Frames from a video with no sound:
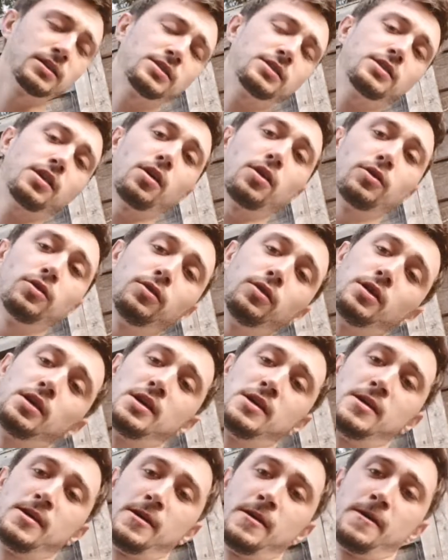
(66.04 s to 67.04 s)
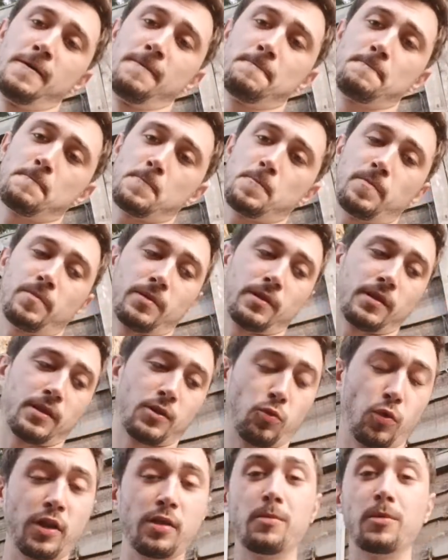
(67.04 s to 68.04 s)
So,
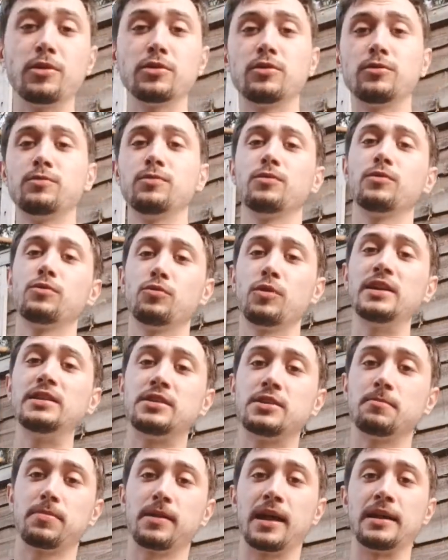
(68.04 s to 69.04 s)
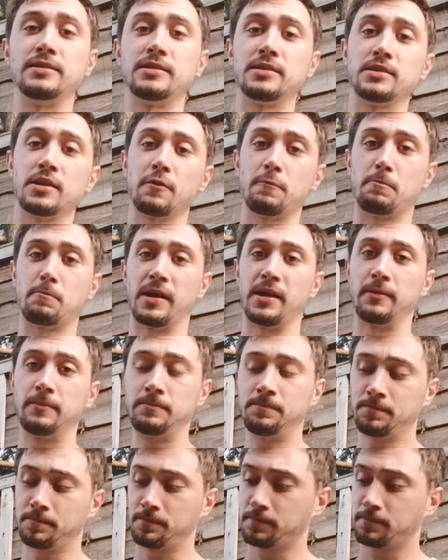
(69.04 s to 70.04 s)
one of the most recent places I've
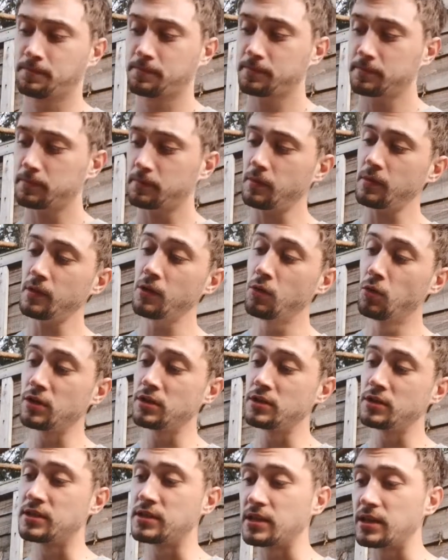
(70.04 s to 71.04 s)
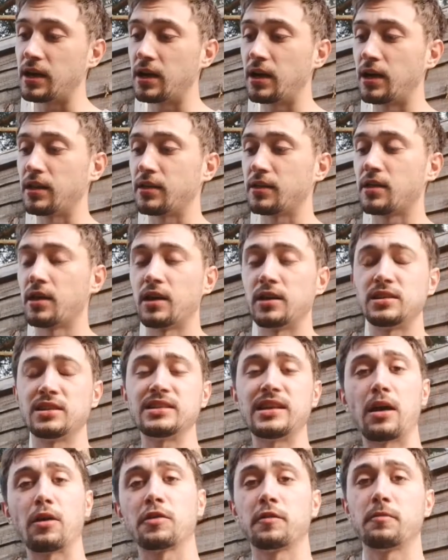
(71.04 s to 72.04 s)
been was at the
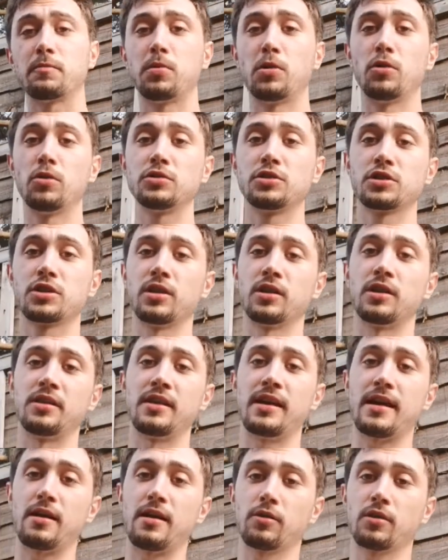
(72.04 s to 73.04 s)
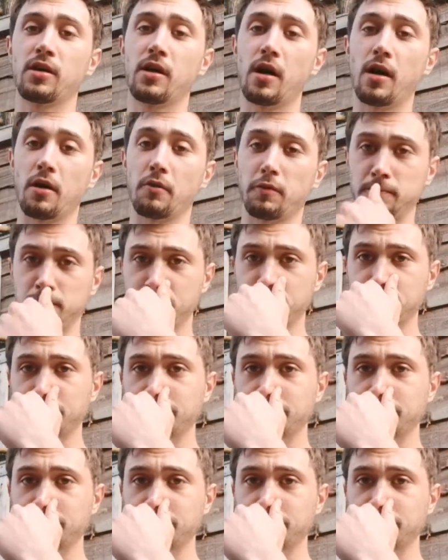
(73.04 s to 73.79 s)
south of Portugal in the Algarve.